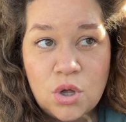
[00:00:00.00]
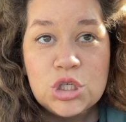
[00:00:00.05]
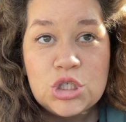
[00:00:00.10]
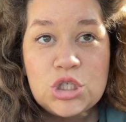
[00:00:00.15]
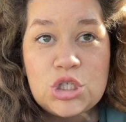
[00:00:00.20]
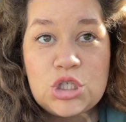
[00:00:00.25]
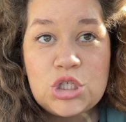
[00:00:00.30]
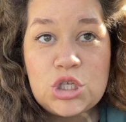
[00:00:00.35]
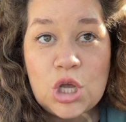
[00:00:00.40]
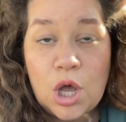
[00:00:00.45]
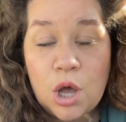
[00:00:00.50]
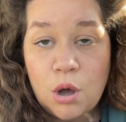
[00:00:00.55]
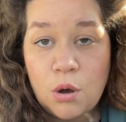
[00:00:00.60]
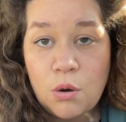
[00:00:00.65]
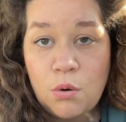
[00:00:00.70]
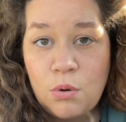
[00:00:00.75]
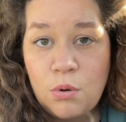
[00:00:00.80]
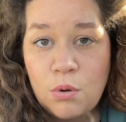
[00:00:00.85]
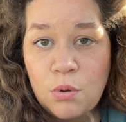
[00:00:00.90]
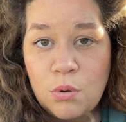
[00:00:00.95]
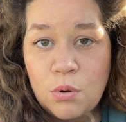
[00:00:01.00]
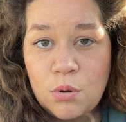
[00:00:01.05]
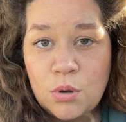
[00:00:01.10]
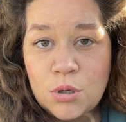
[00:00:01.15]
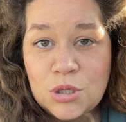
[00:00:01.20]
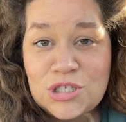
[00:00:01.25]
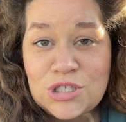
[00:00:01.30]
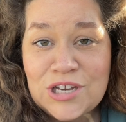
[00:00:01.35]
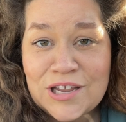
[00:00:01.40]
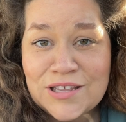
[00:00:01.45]
So
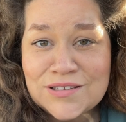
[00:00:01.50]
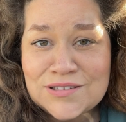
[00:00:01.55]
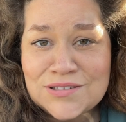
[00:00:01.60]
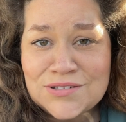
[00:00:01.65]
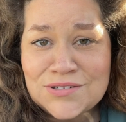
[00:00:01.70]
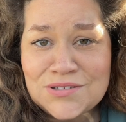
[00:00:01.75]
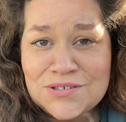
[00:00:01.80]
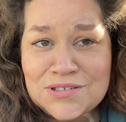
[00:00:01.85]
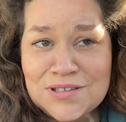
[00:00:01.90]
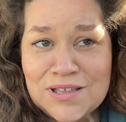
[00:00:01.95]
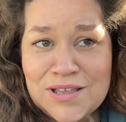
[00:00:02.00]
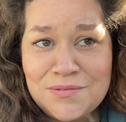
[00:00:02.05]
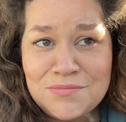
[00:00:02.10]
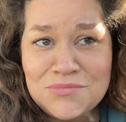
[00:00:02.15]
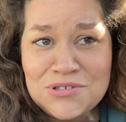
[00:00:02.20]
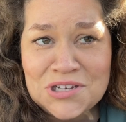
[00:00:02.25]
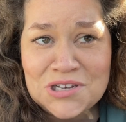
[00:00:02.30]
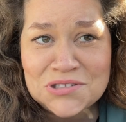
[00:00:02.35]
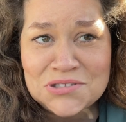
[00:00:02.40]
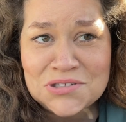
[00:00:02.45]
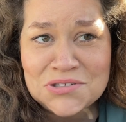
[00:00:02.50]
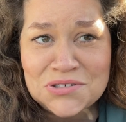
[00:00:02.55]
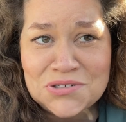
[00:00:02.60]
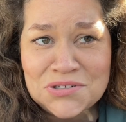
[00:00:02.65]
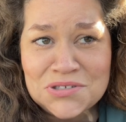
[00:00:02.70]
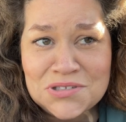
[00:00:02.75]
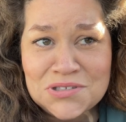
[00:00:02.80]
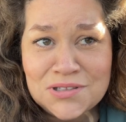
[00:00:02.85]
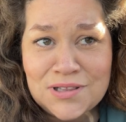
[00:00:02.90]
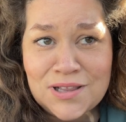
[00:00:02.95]
chances are
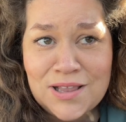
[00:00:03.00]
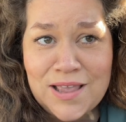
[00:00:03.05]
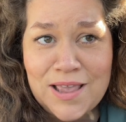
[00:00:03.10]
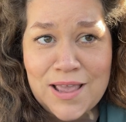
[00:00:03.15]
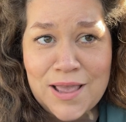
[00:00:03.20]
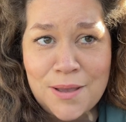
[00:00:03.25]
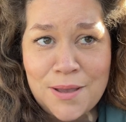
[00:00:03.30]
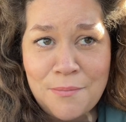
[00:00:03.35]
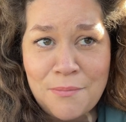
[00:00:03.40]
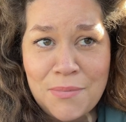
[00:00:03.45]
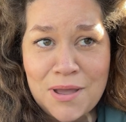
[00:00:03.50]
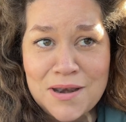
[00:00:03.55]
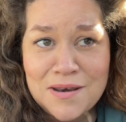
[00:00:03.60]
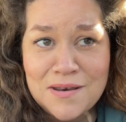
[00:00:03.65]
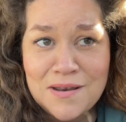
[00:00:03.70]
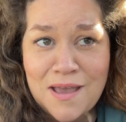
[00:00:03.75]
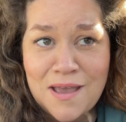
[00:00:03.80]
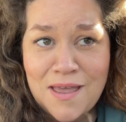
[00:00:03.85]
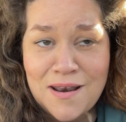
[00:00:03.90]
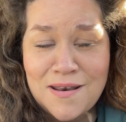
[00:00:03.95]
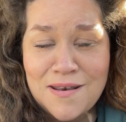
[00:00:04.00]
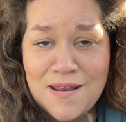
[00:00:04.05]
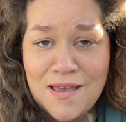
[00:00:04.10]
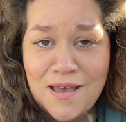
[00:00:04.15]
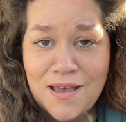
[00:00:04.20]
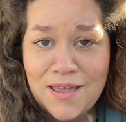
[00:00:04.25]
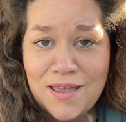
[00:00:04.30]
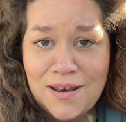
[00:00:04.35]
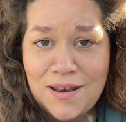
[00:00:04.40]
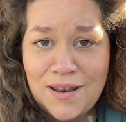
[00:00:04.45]
slim, but not
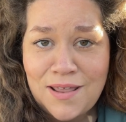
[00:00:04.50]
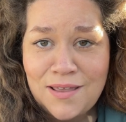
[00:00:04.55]
none.